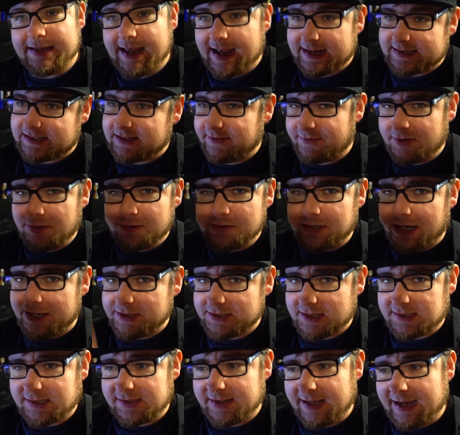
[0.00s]
yes, if you
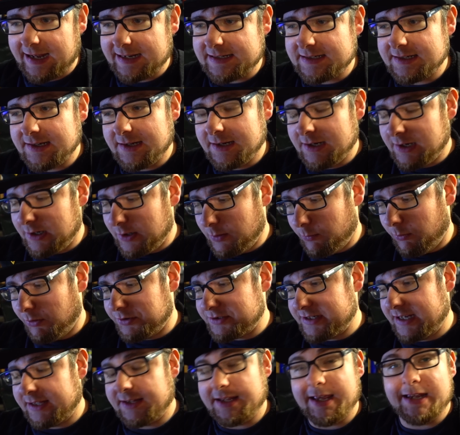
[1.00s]
change it to that, we'll
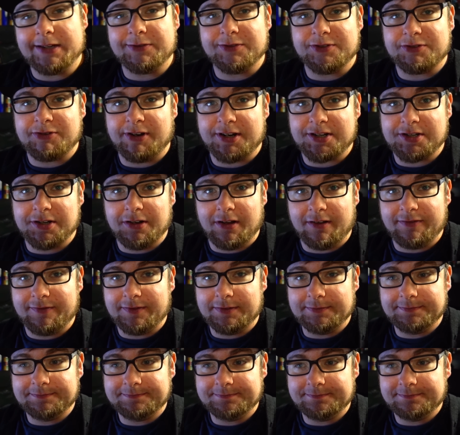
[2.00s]
take the age restriction off.